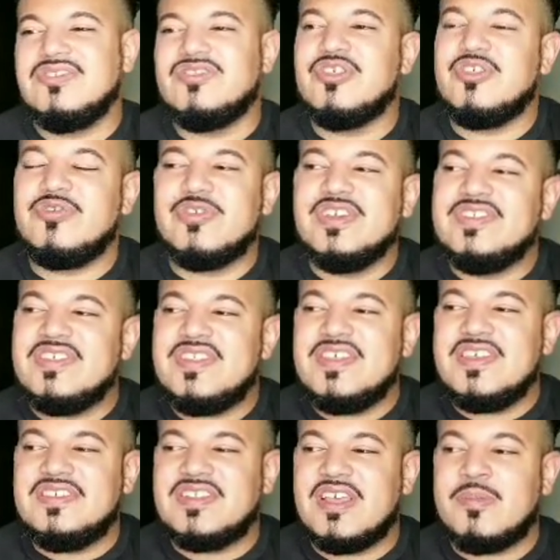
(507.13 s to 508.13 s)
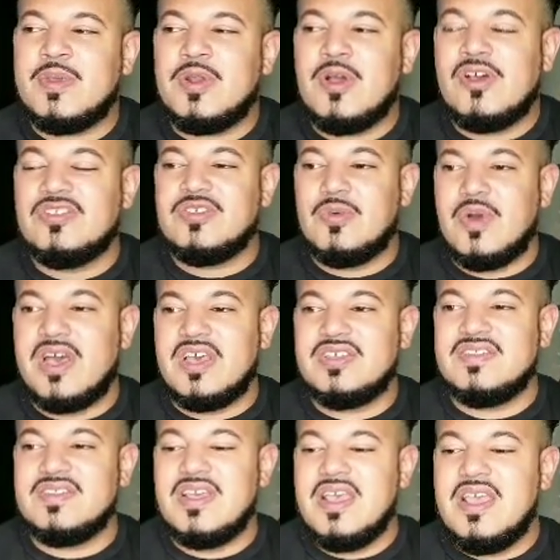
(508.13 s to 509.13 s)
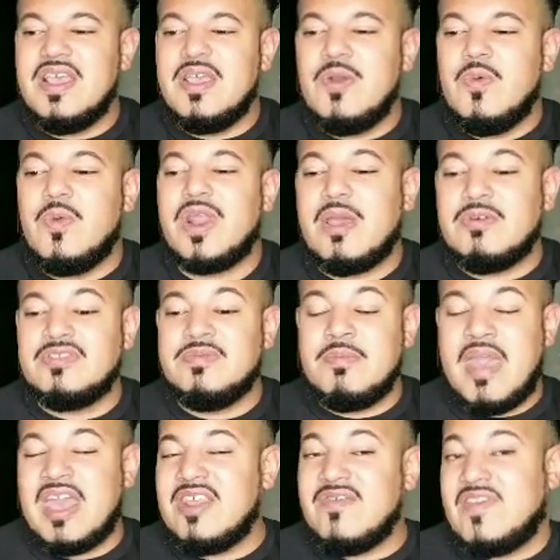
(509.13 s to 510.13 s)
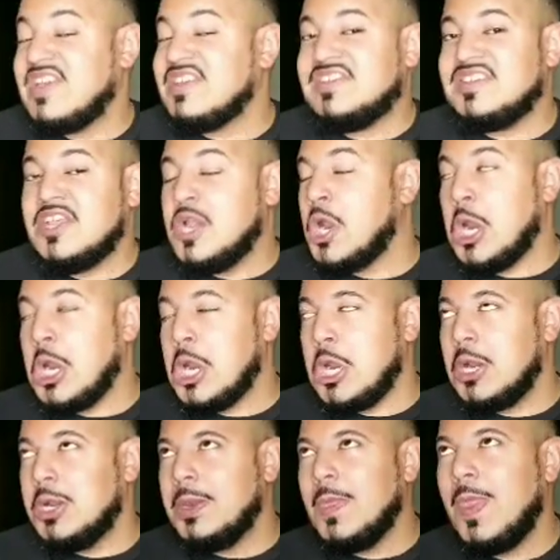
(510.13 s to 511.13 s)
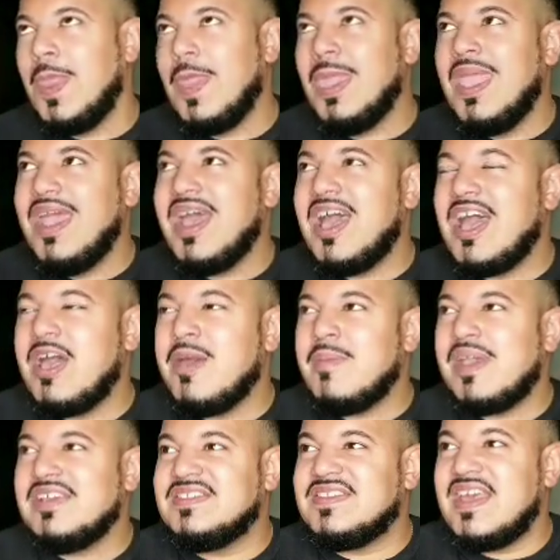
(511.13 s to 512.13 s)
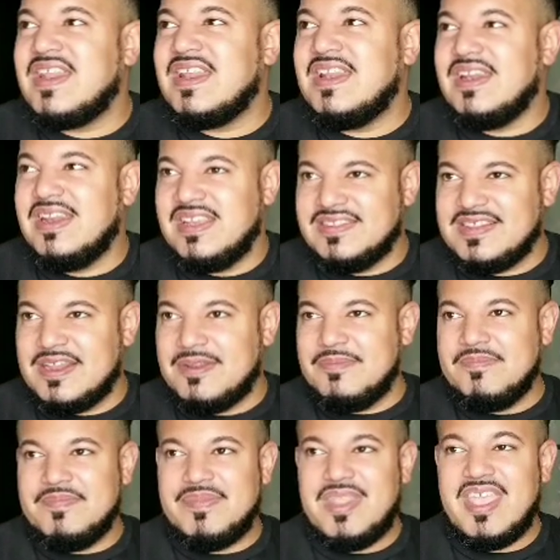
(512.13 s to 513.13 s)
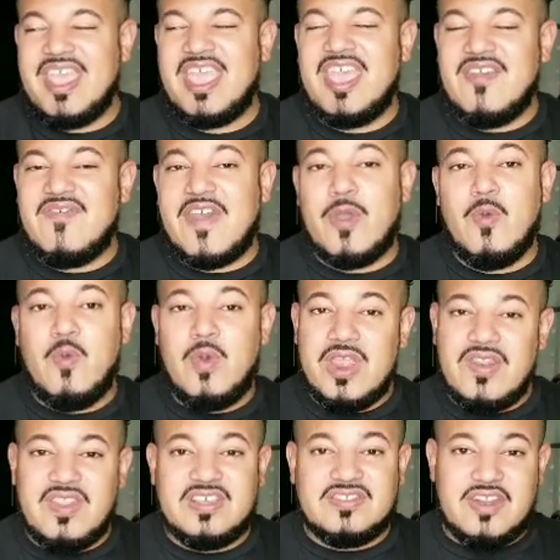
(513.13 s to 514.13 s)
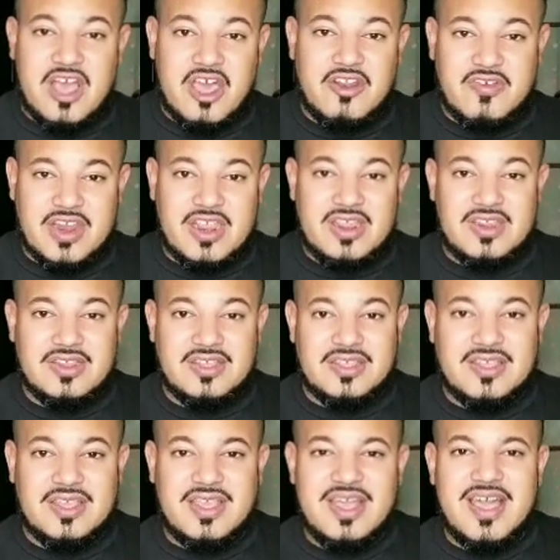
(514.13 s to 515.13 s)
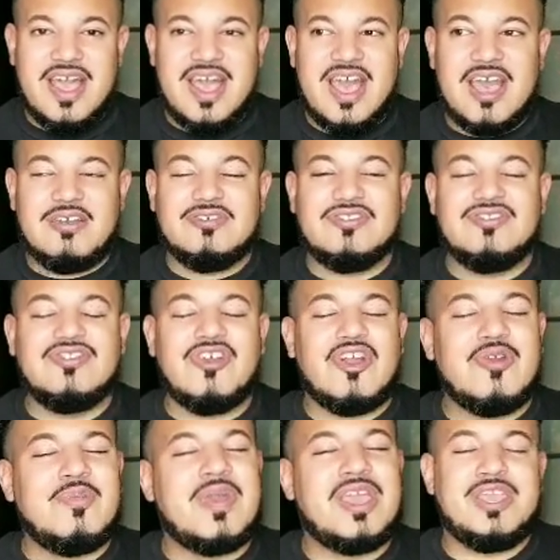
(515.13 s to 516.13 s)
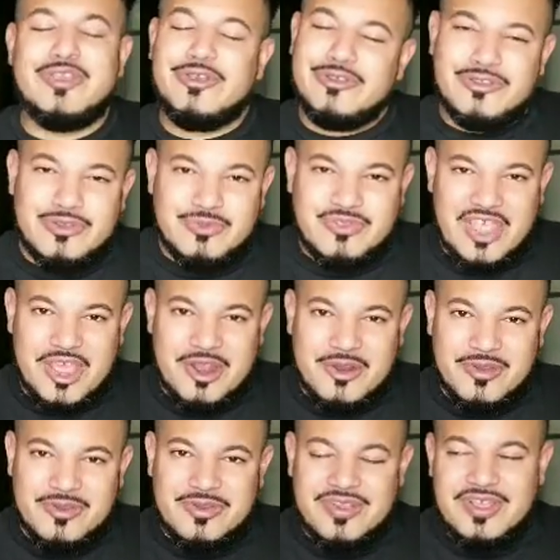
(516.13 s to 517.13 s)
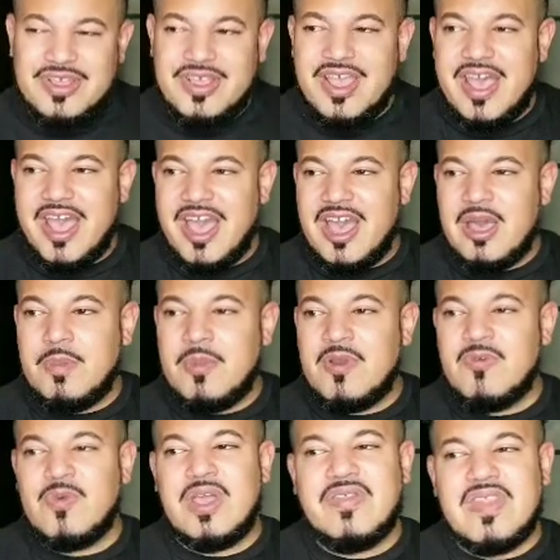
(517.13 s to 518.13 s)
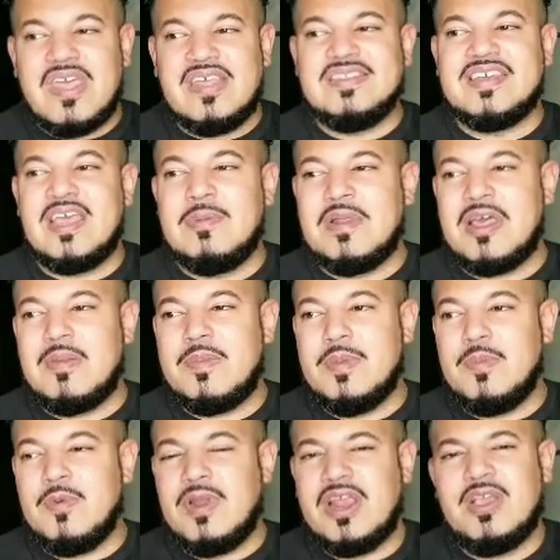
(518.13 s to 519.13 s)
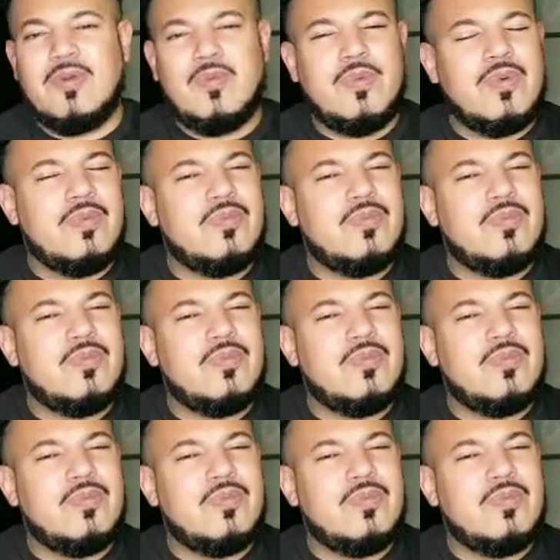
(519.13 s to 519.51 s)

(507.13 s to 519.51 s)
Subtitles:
So the reason of the excitement also was when I was manifesting her, I said, listen, if I win this lottery, I'll start my YouTube channel. Around that time, a lot of people were like,